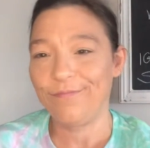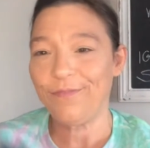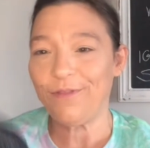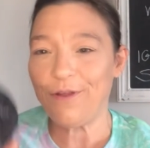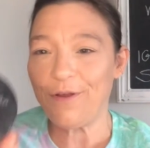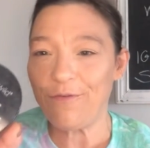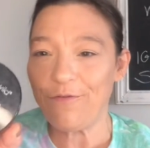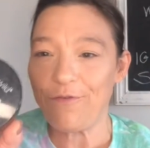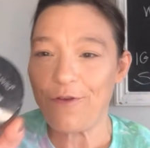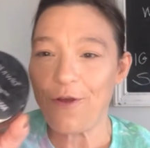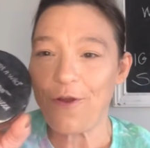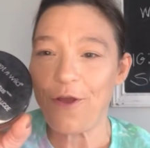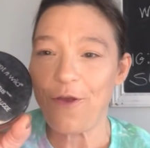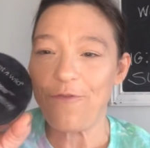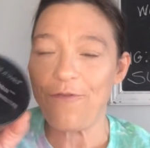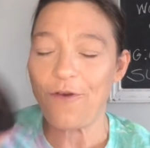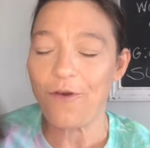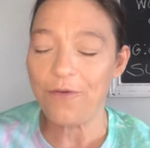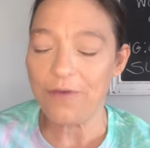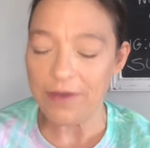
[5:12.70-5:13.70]
the Photo
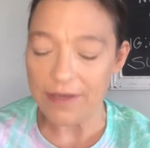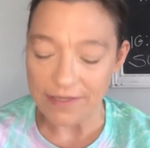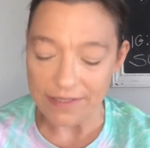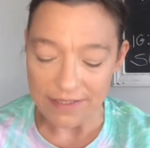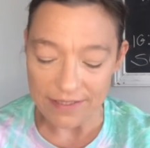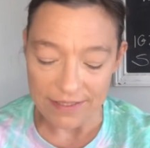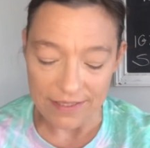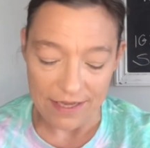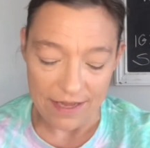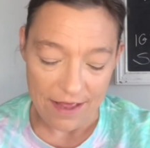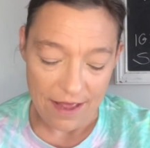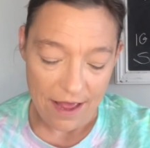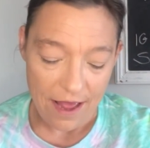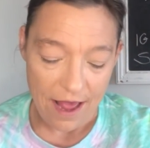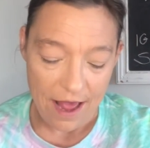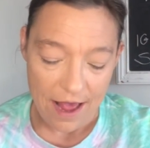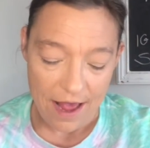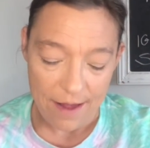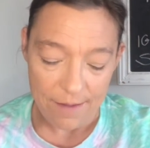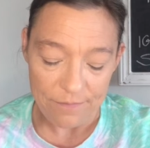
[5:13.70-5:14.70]
Focus
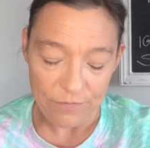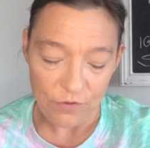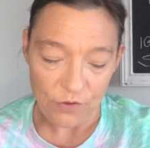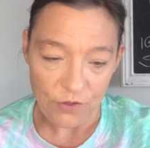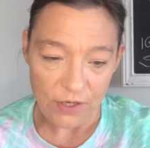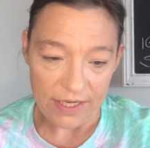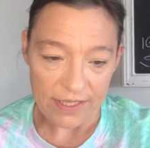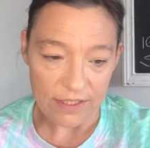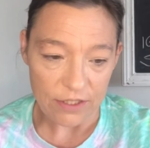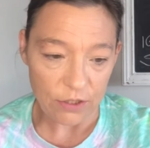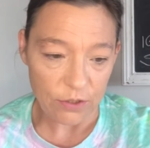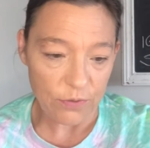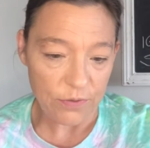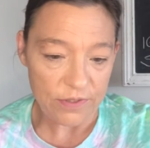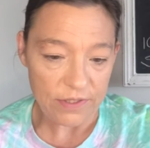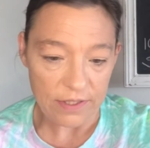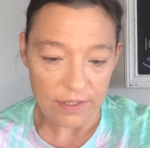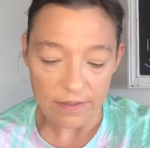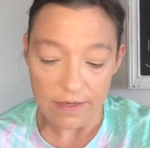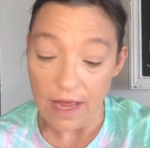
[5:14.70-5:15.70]

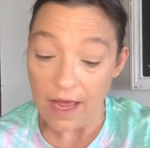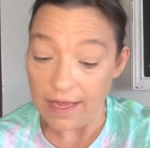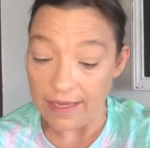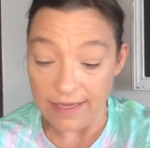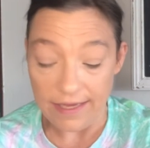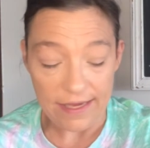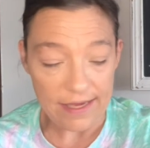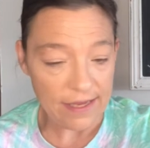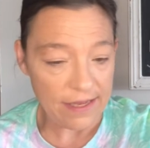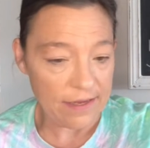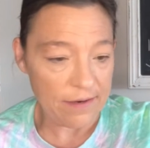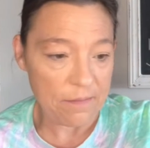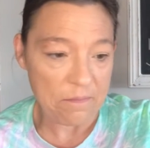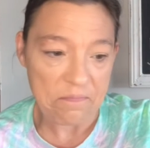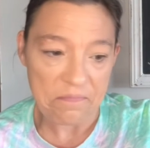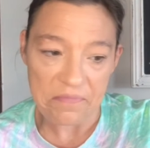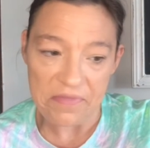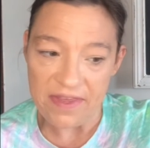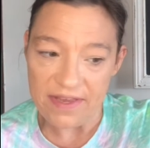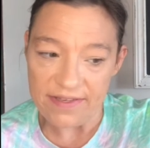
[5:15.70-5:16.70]
translucent. Again,
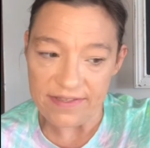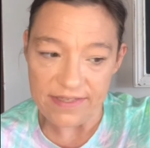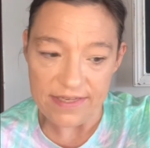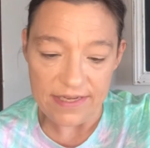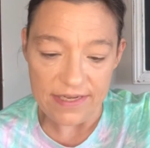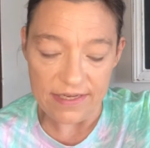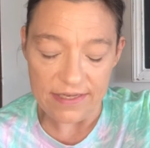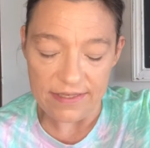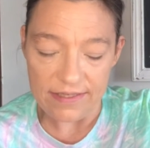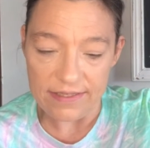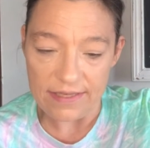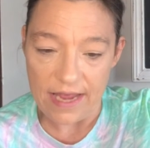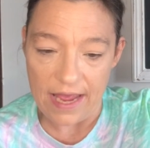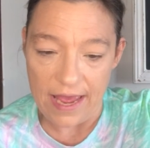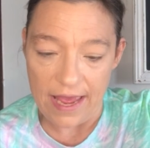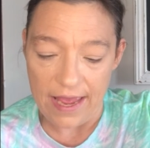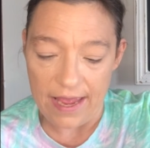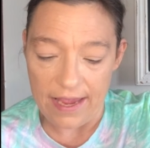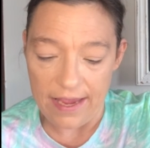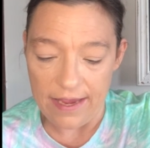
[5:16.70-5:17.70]
this is
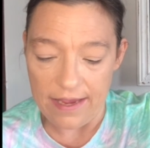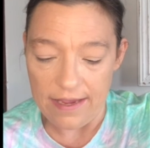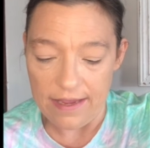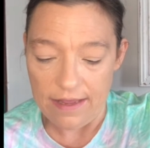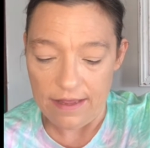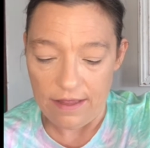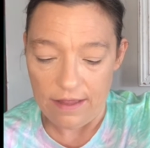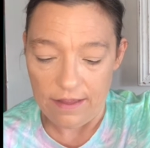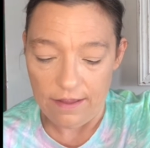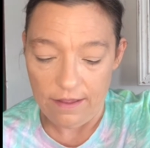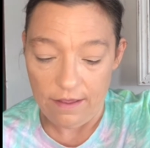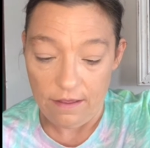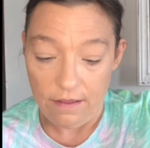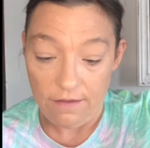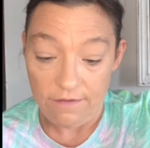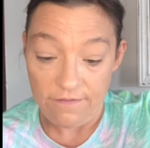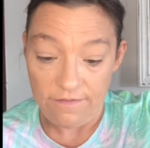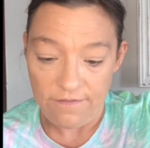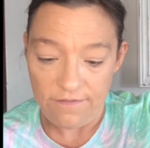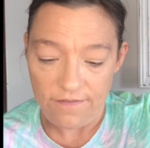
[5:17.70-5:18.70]
a
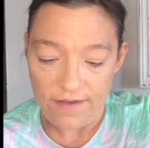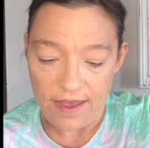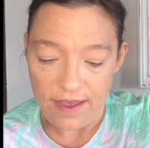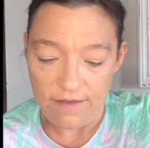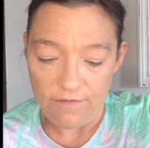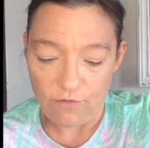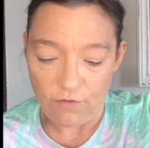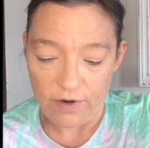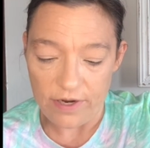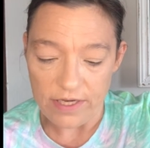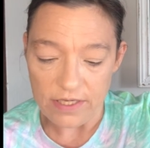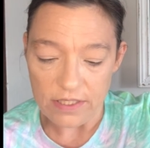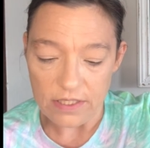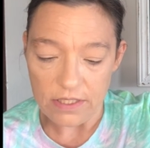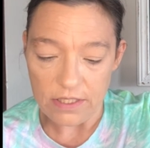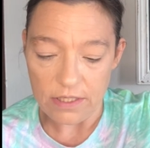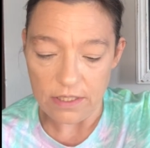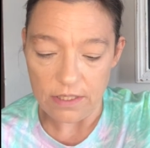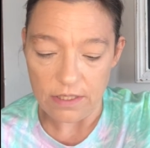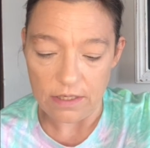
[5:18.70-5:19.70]

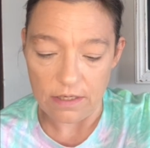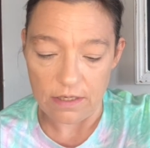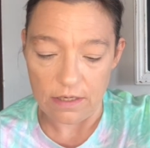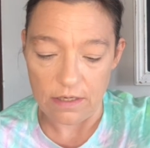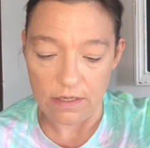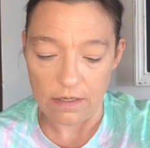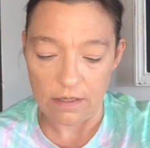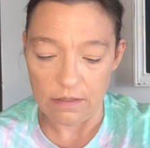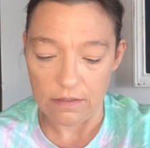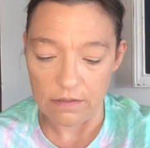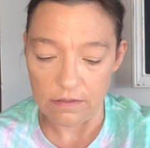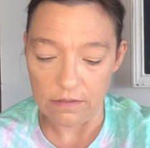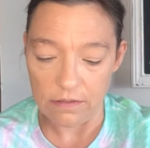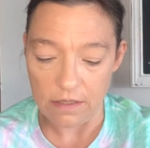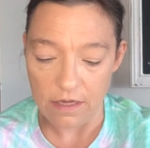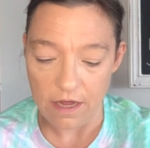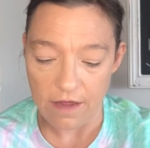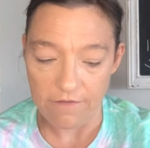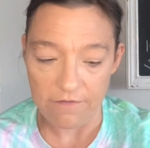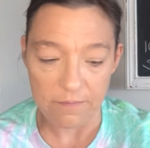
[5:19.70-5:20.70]
favorite
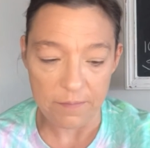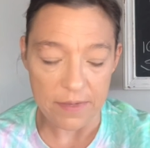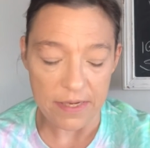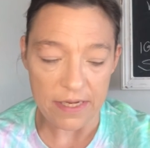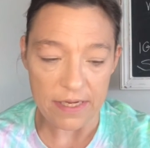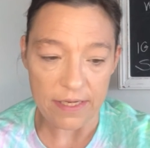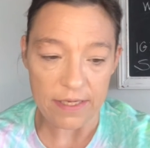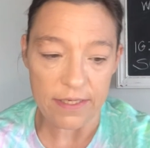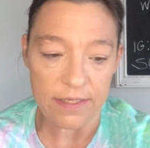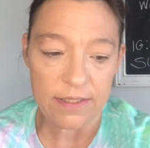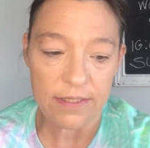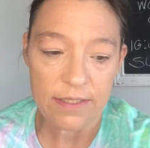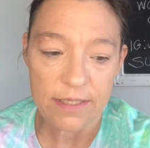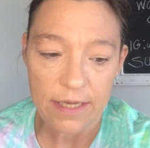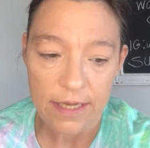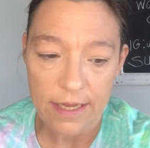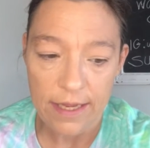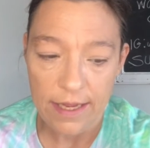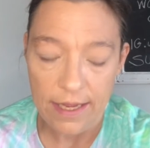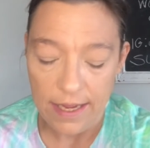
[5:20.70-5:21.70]
of mine,
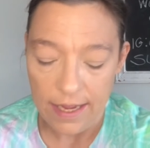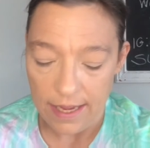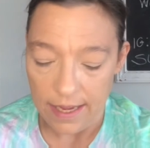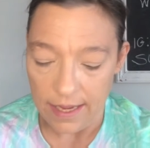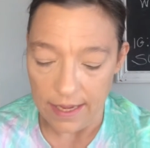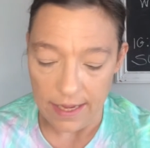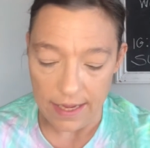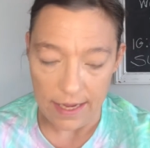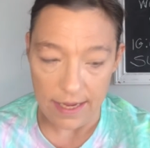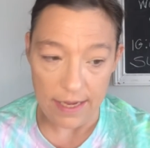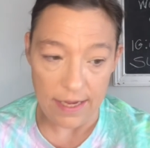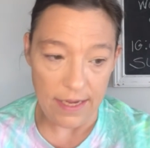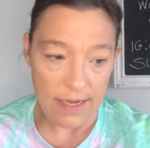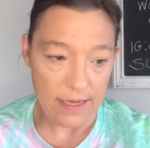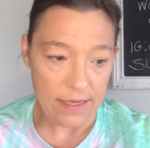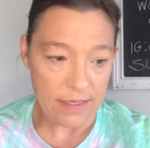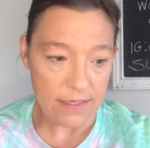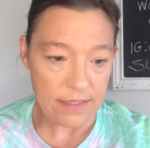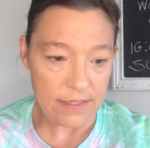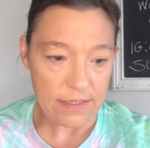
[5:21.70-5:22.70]

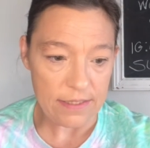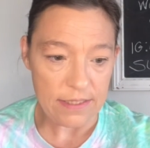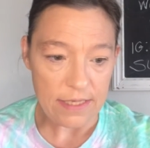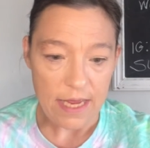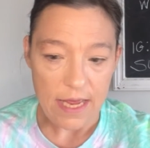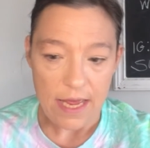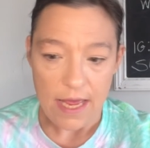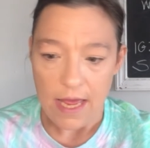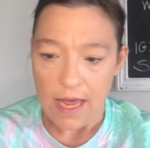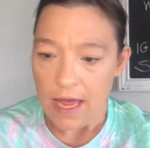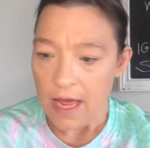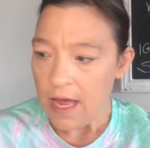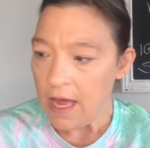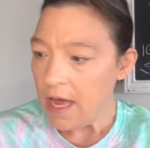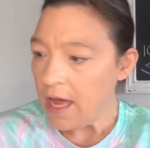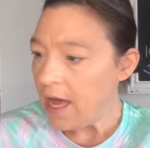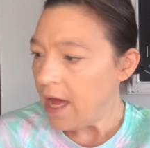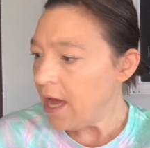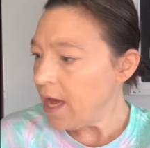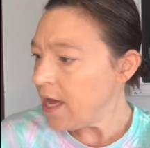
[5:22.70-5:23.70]
and
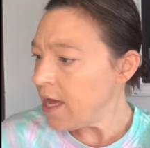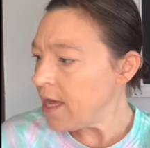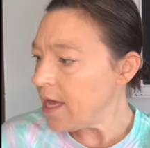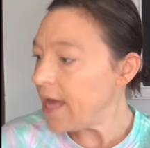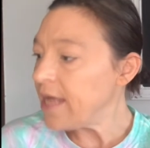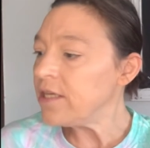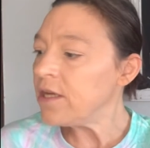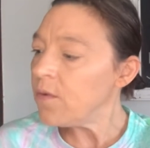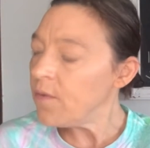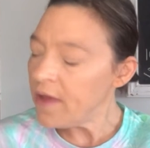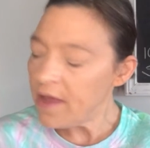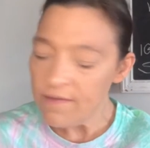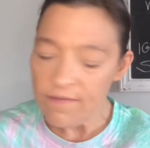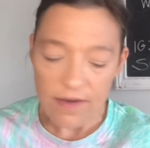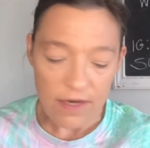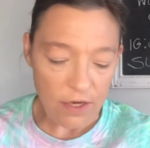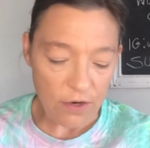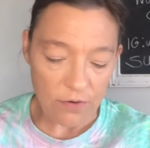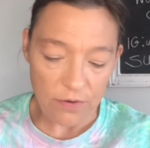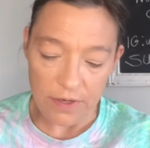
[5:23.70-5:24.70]
I don't have
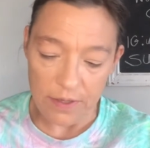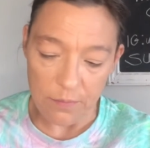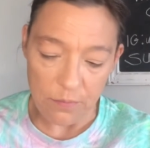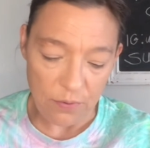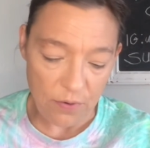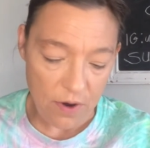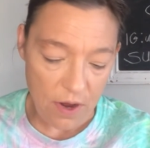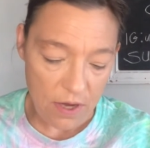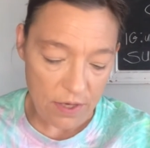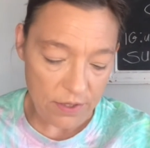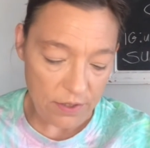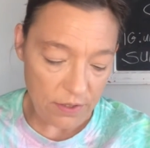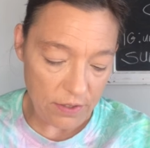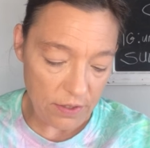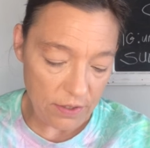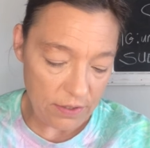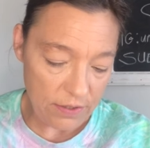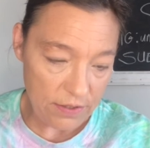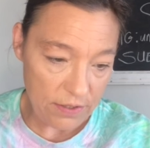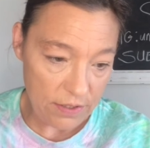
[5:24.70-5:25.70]
any cream
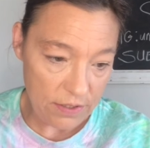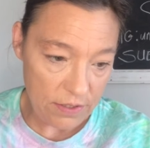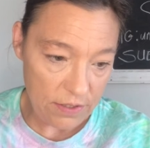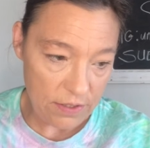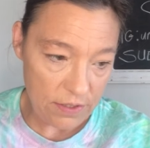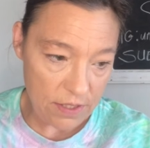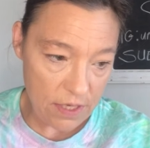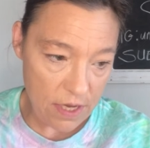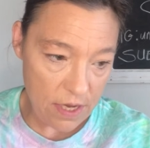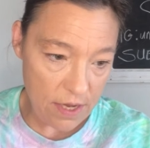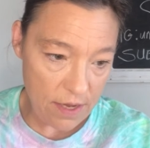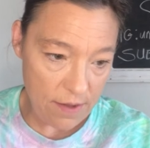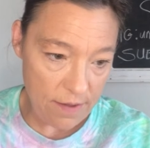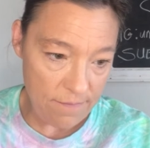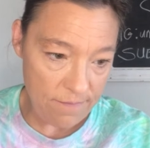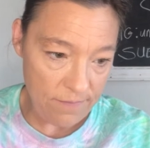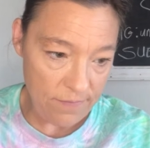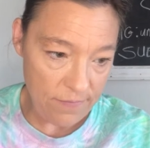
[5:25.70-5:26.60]
products, so